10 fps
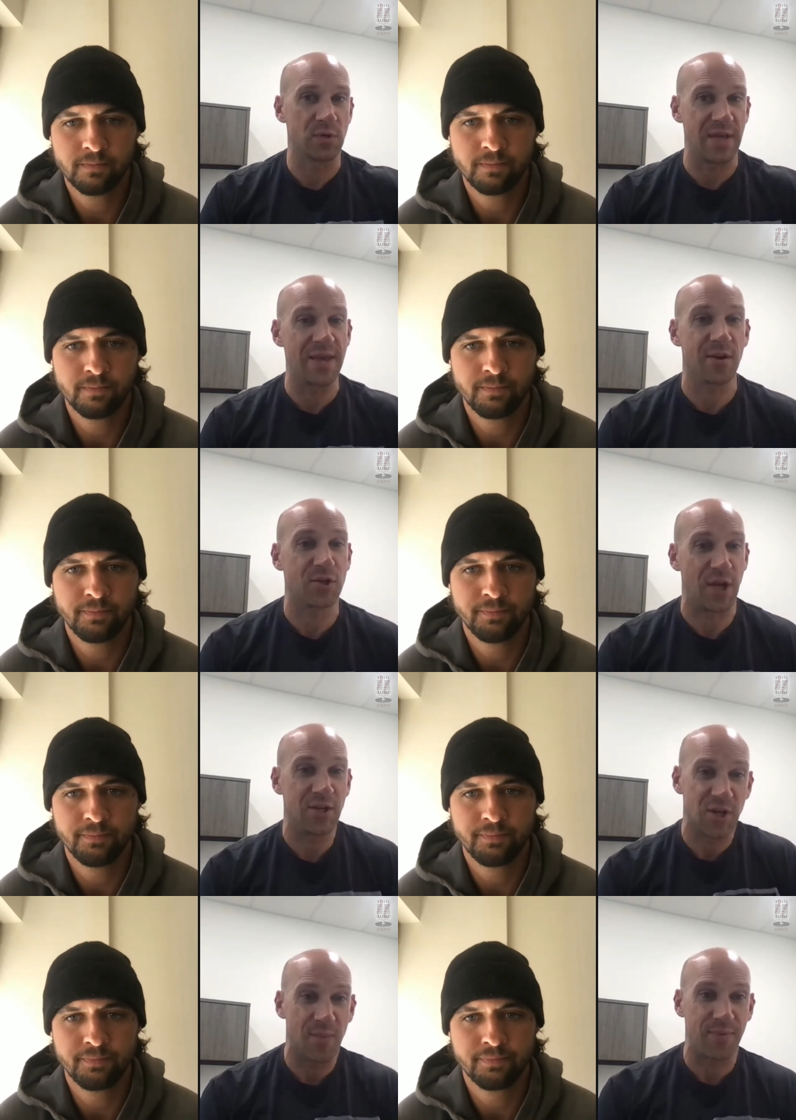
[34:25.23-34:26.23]
Speaker 1: would take your
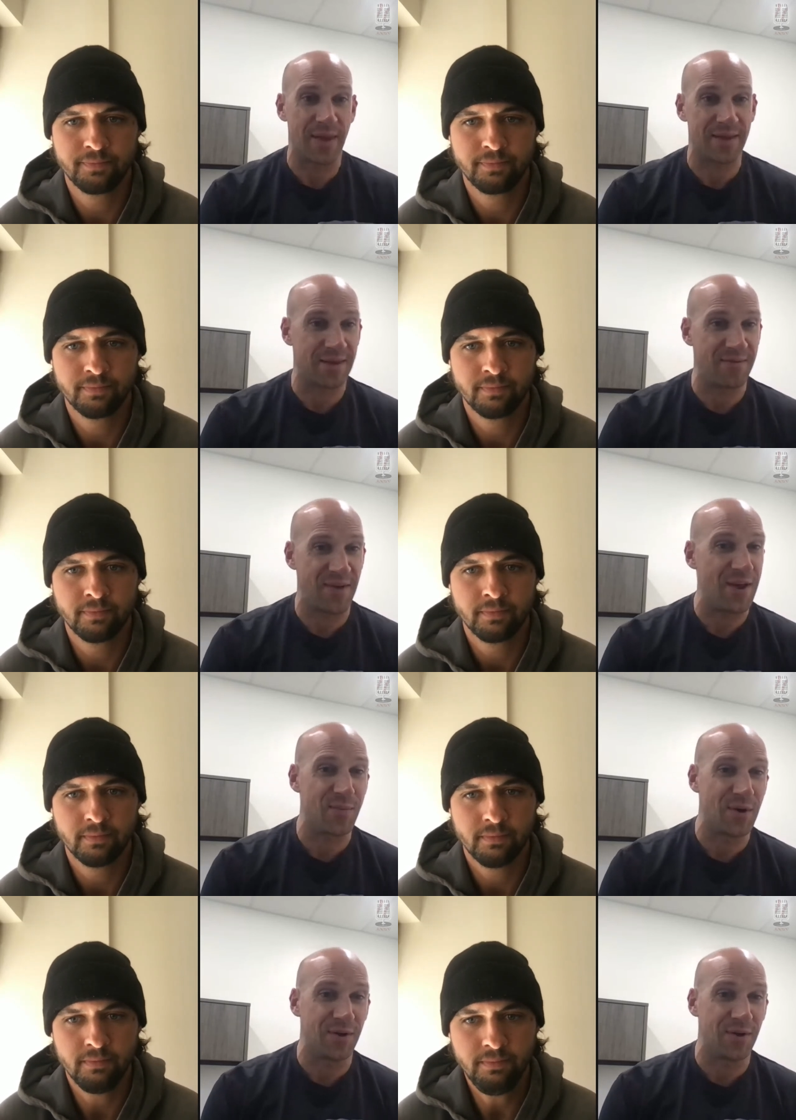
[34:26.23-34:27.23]
change up like at
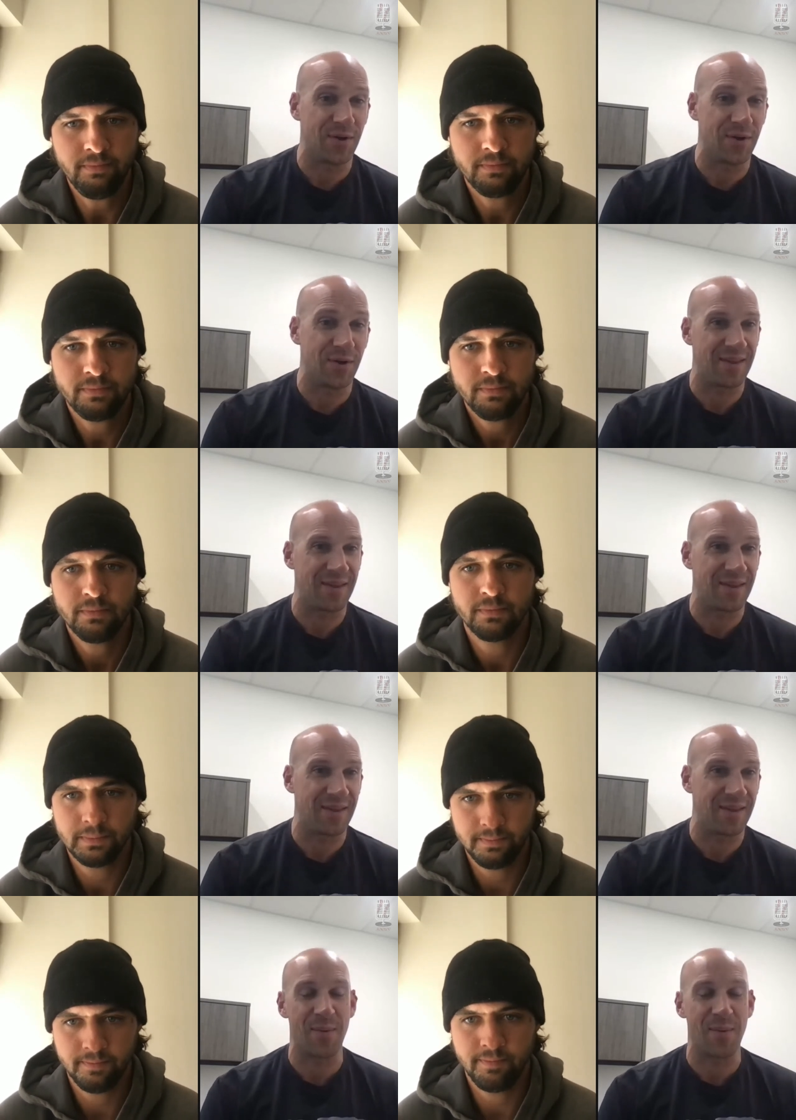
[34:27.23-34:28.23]
Vanderbilt and like I
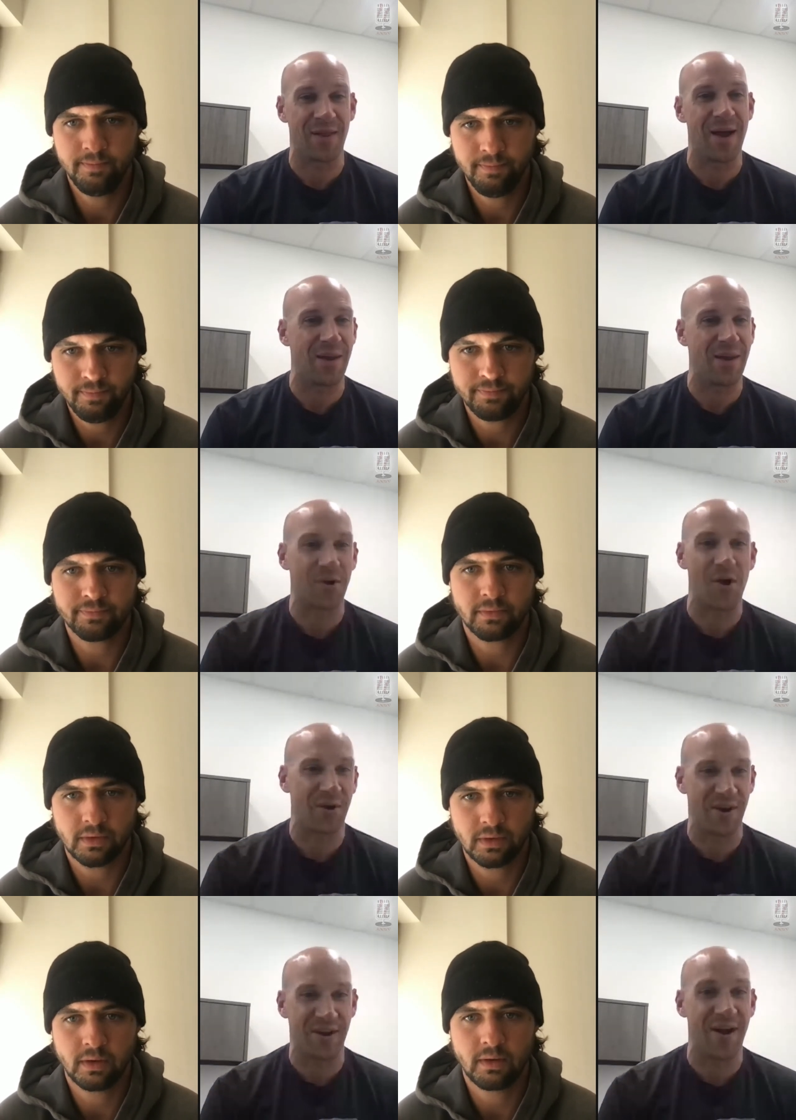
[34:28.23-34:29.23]
remember online they were
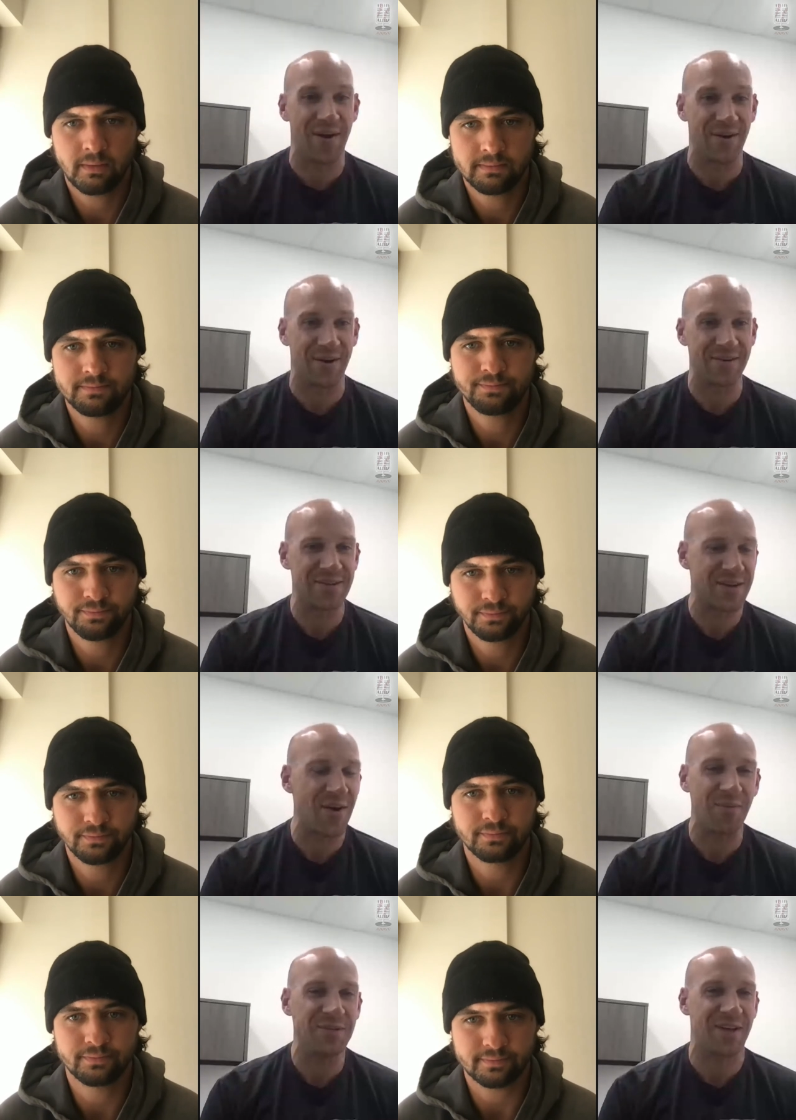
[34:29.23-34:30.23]
calling it a cutter and it's like
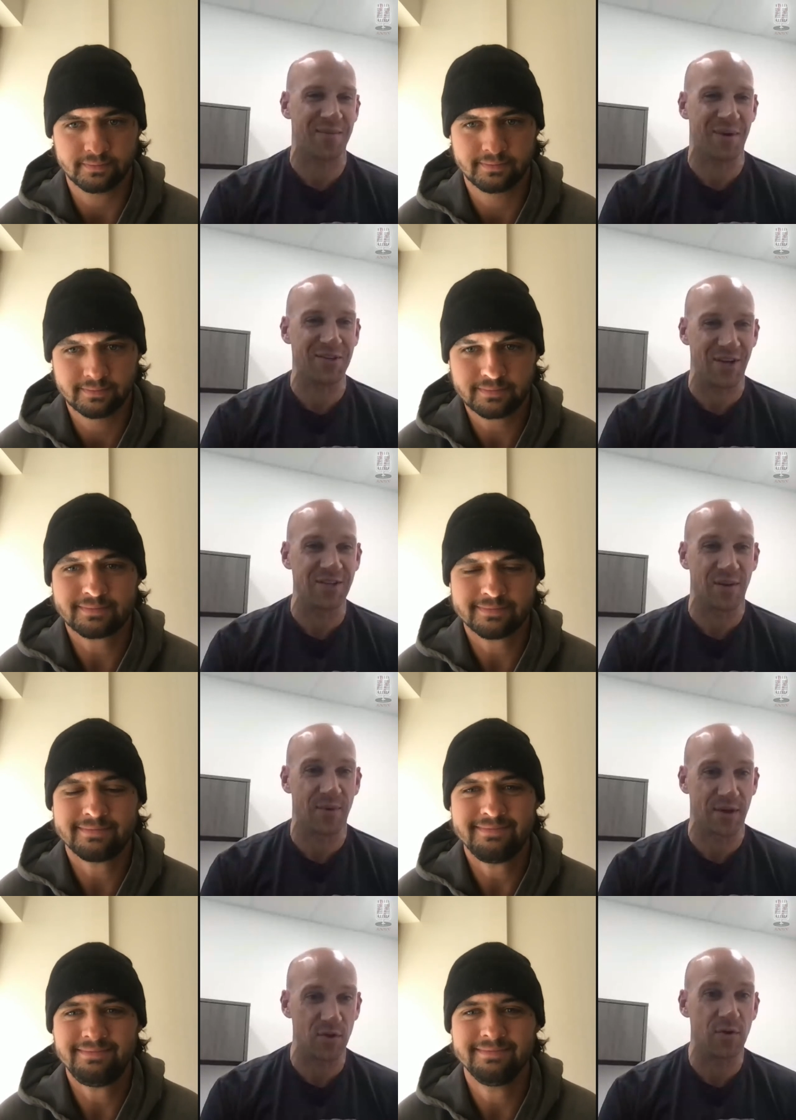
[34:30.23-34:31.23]
no I'm just cutting my change up
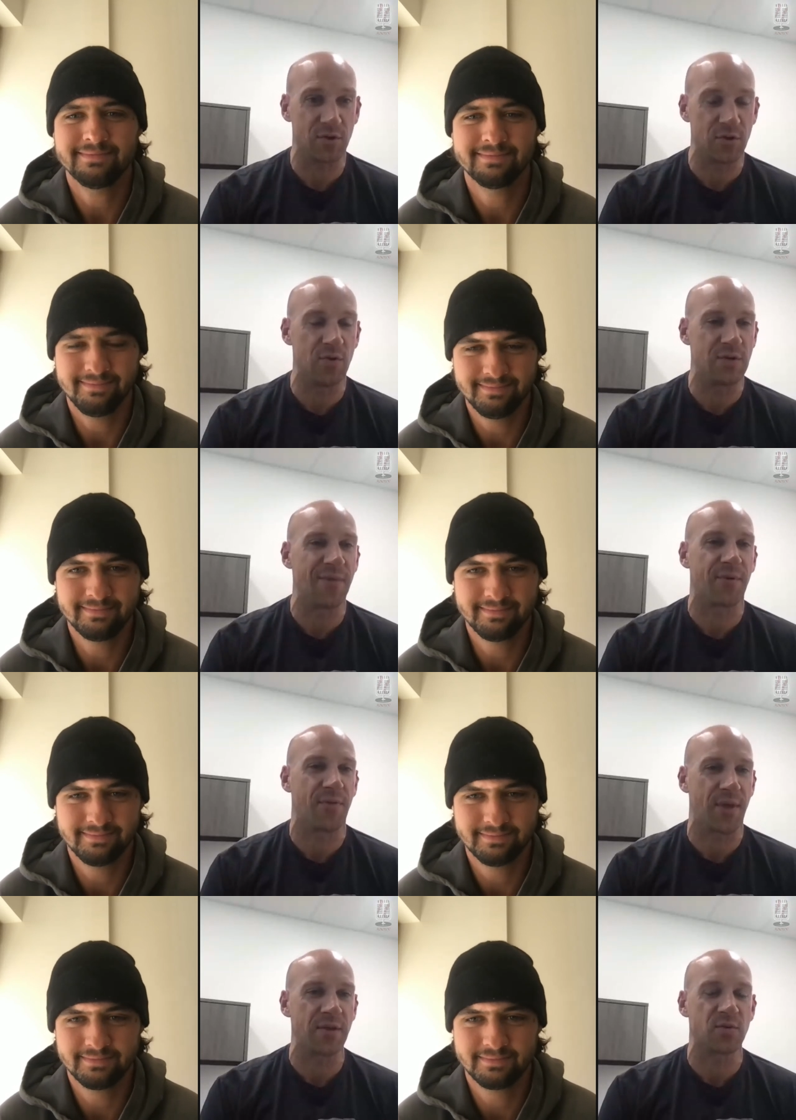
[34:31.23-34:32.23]
like you could do
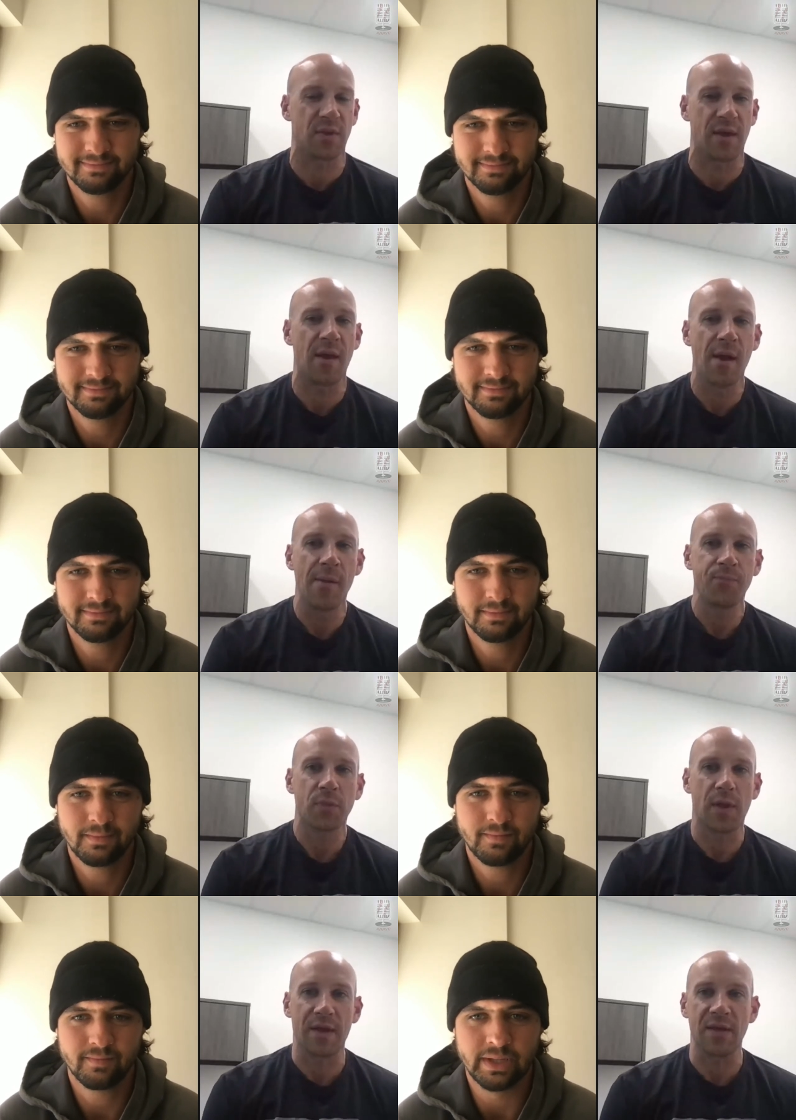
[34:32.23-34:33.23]
different things with it
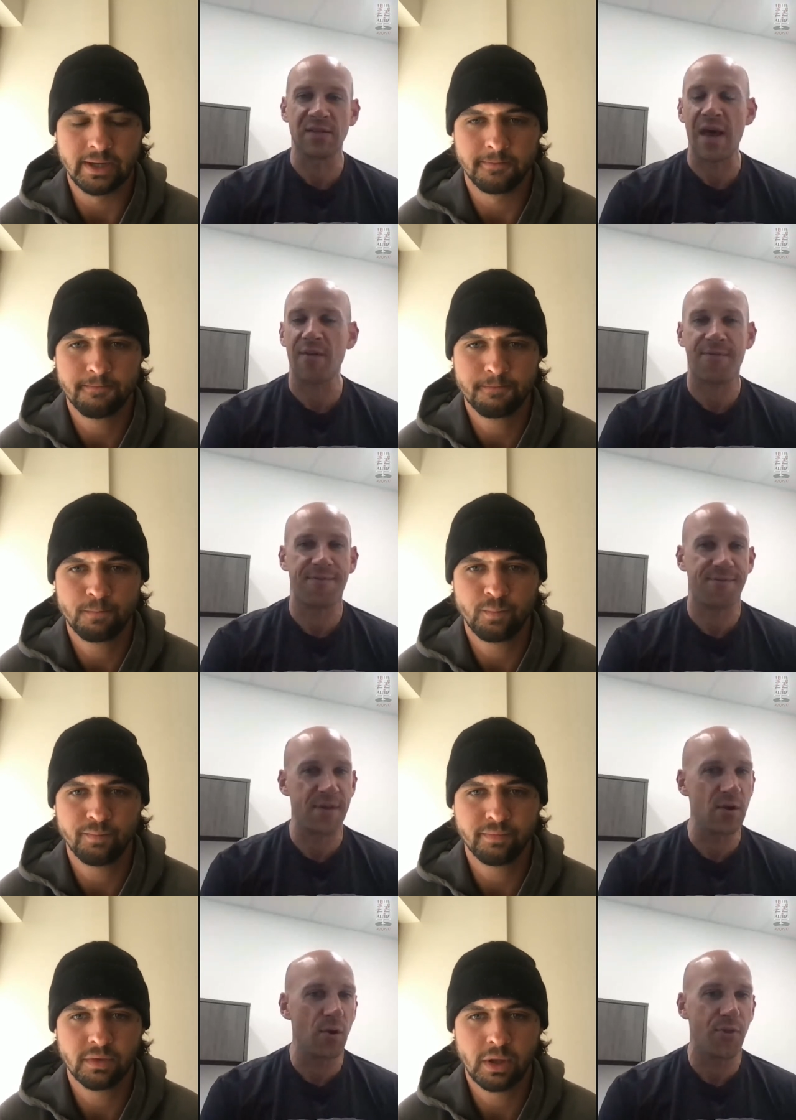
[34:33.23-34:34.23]
like is that a
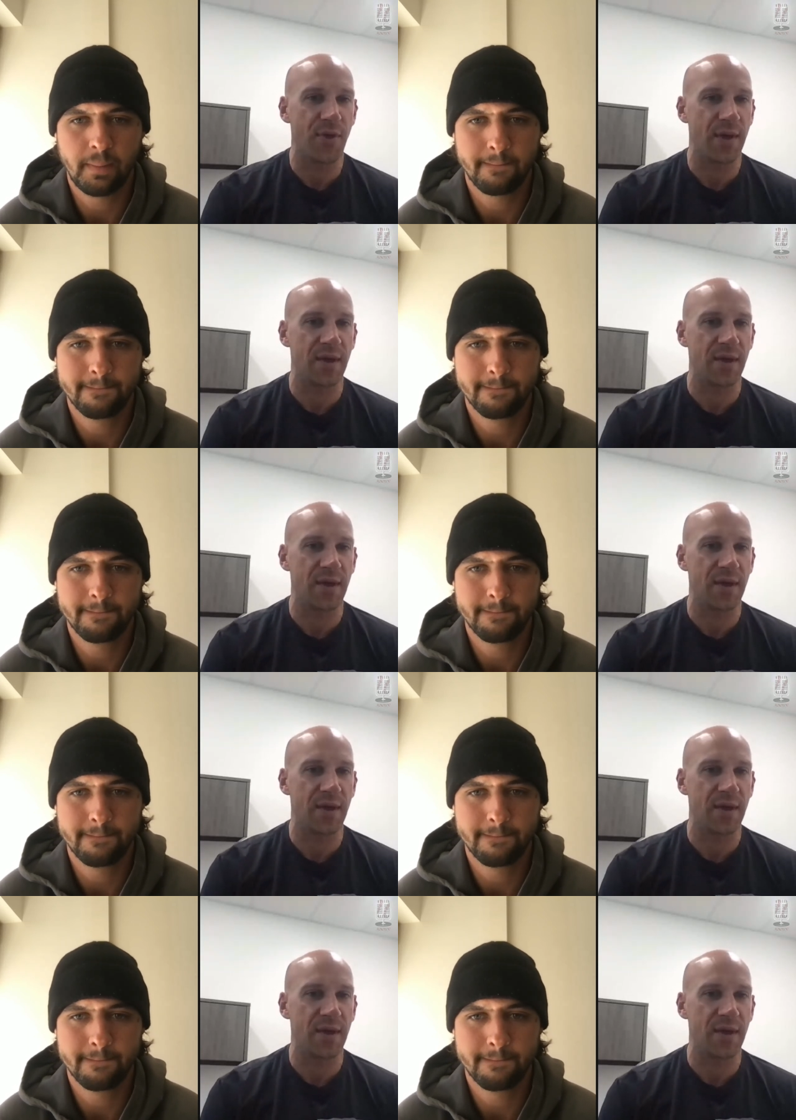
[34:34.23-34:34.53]
feel thing